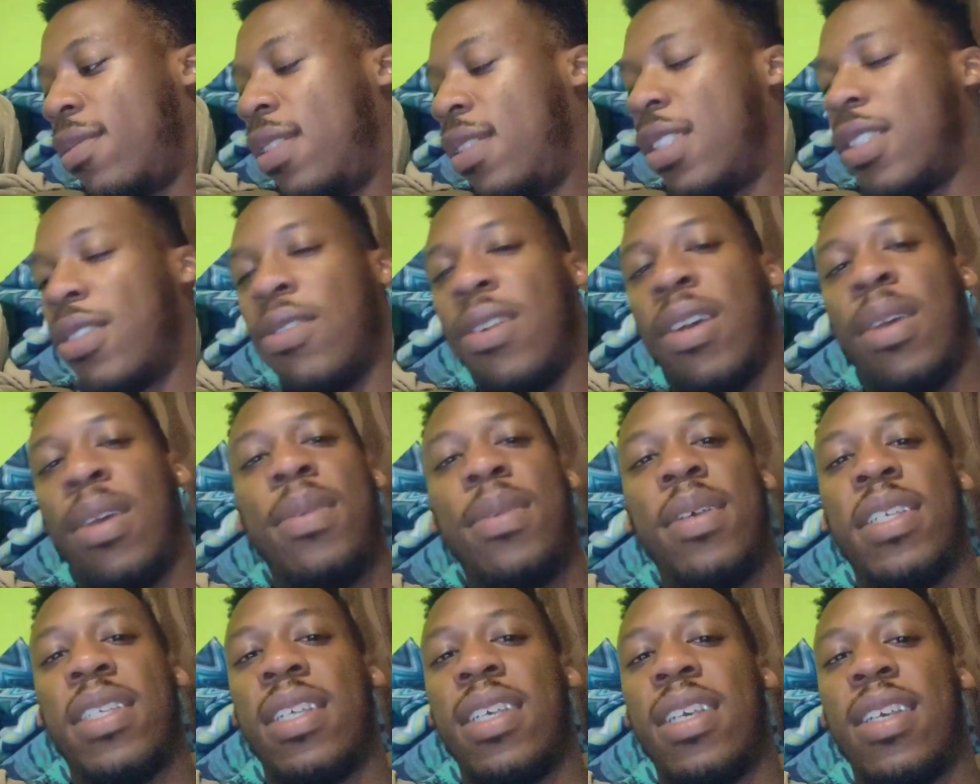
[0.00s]
Why am I
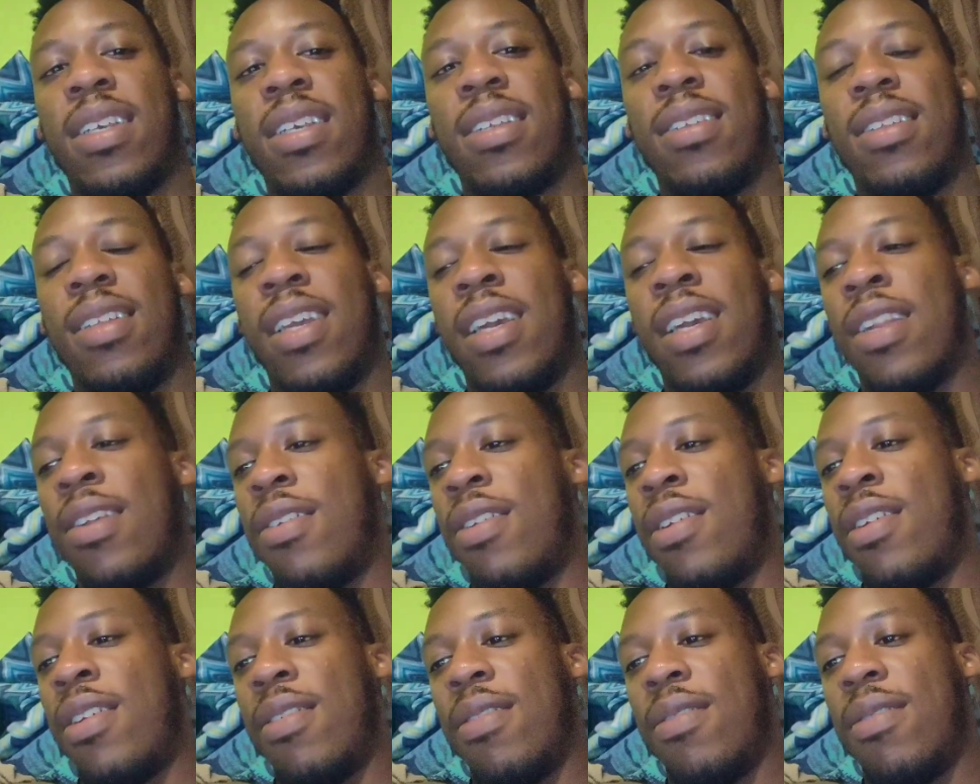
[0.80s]
sick? I don't
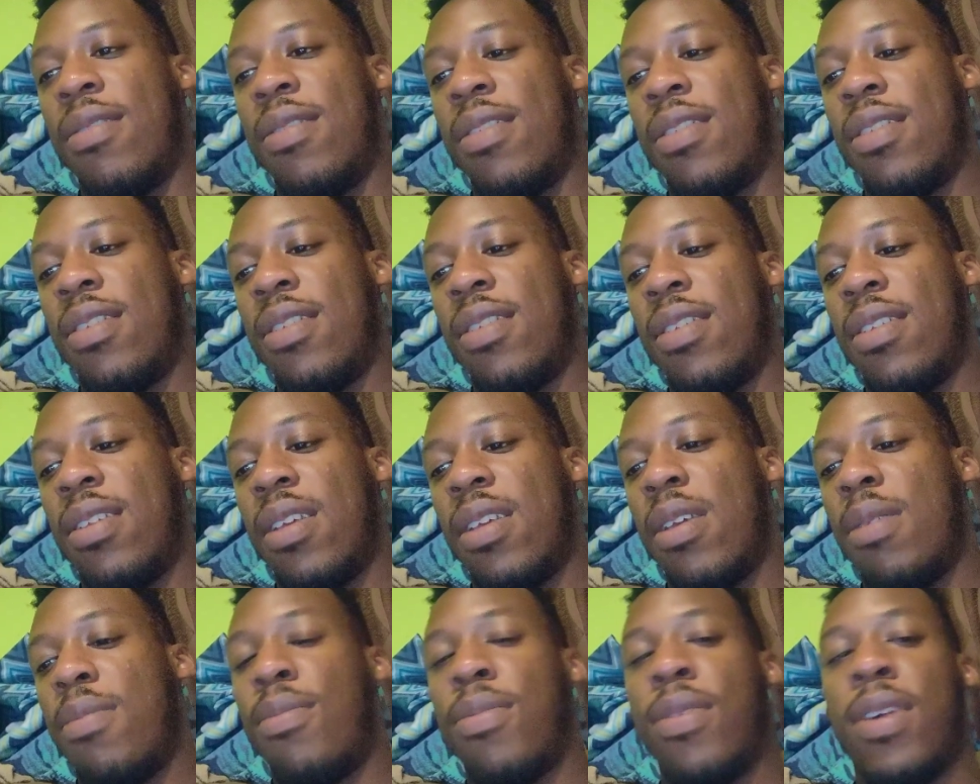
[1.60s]
know.
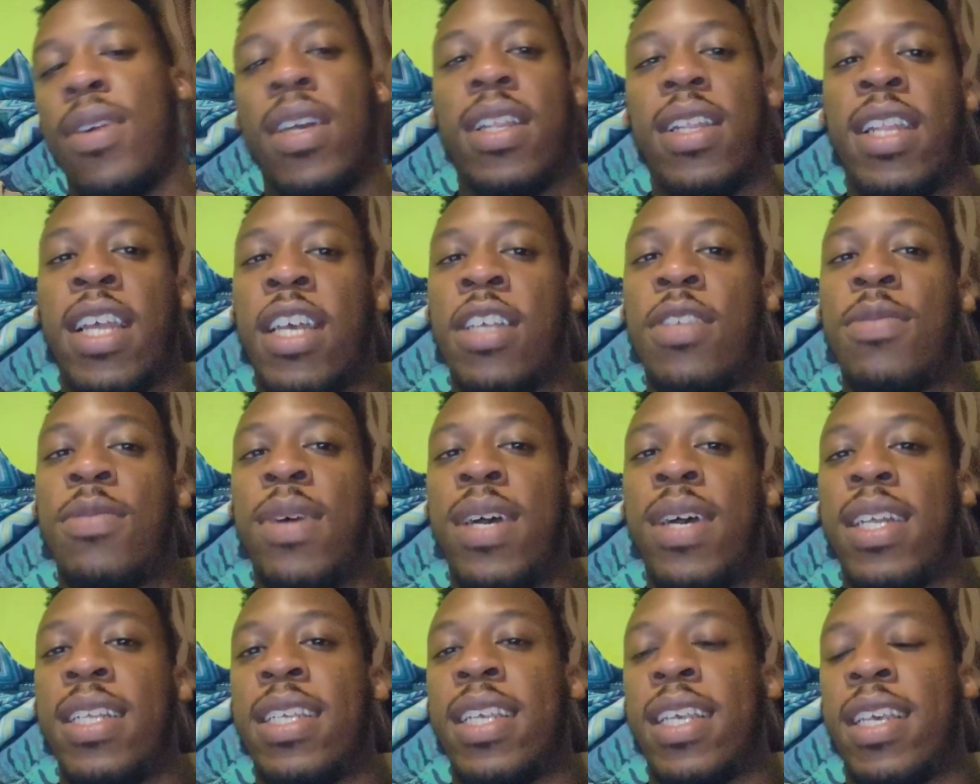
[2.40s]
But that's
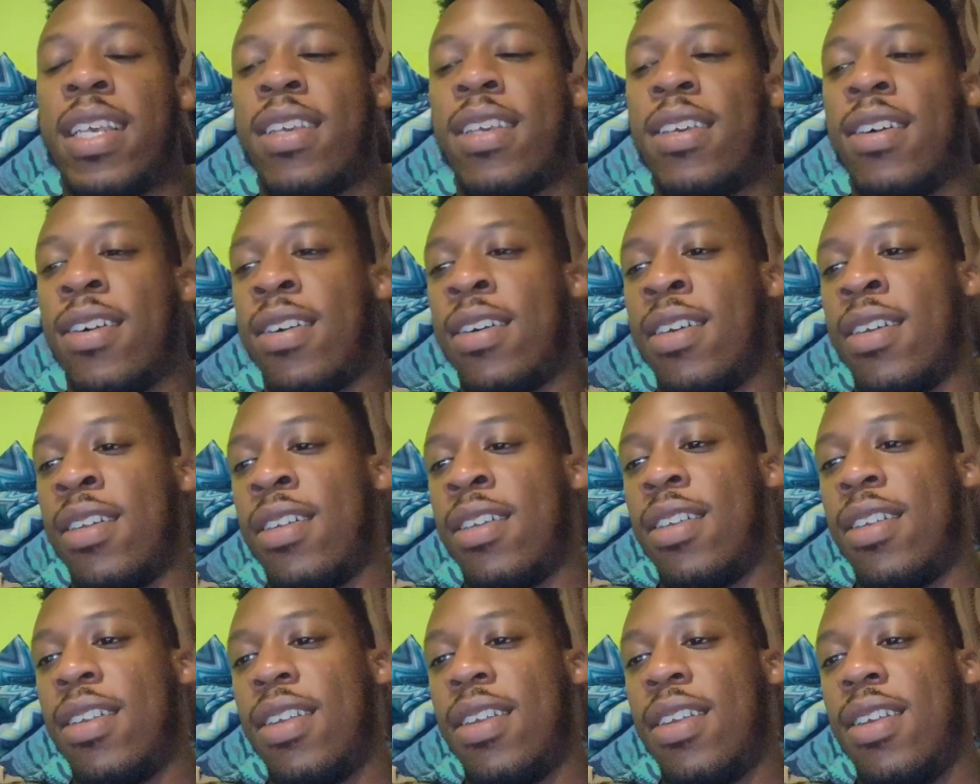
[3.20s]
my take on
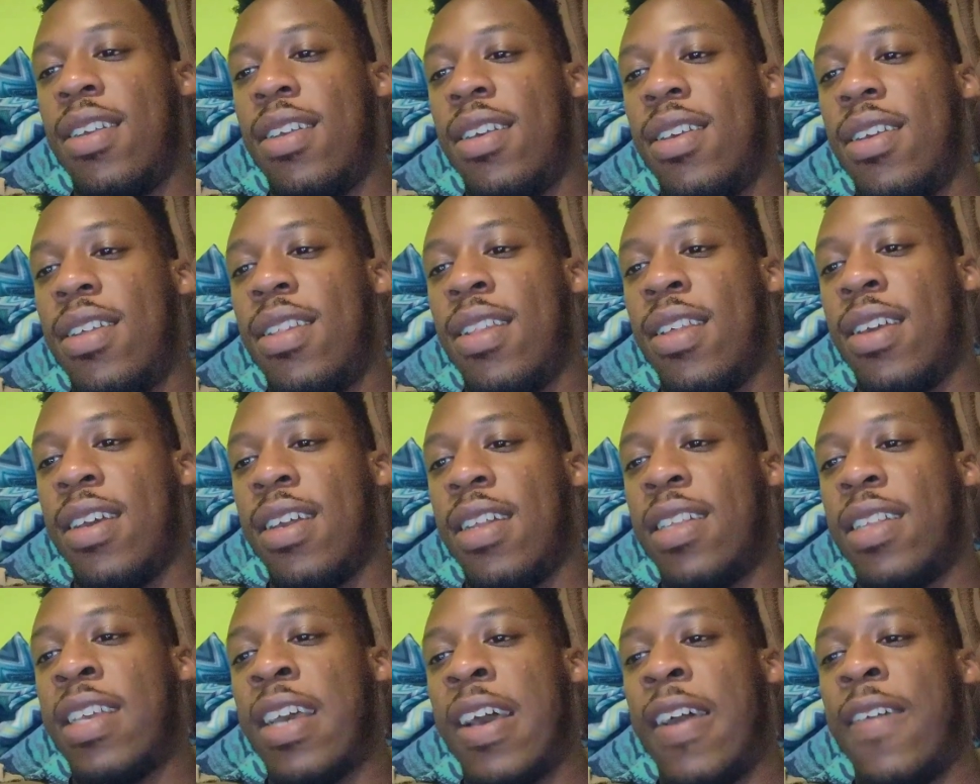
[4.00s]
the
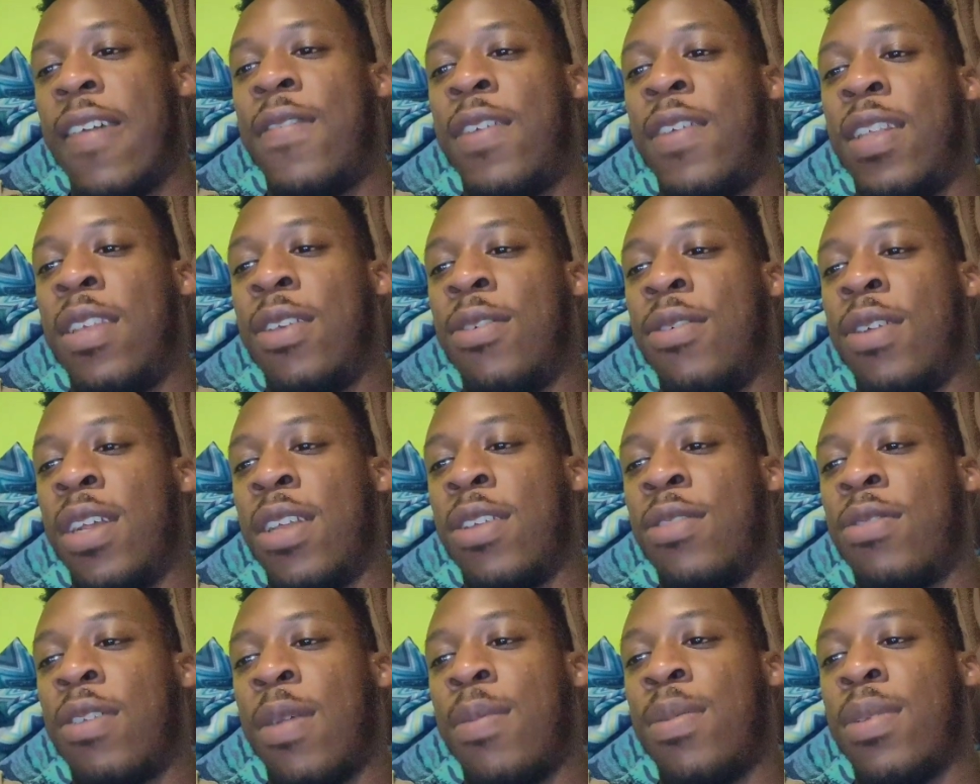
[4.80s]
top 50
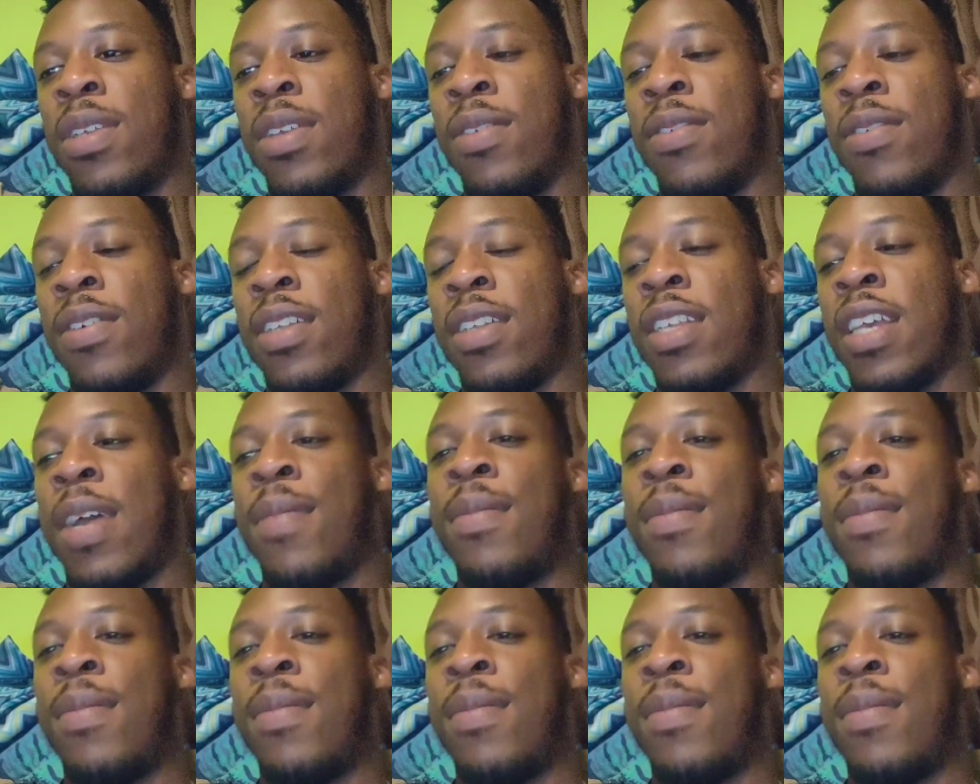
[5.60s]
greatest rappers of all time.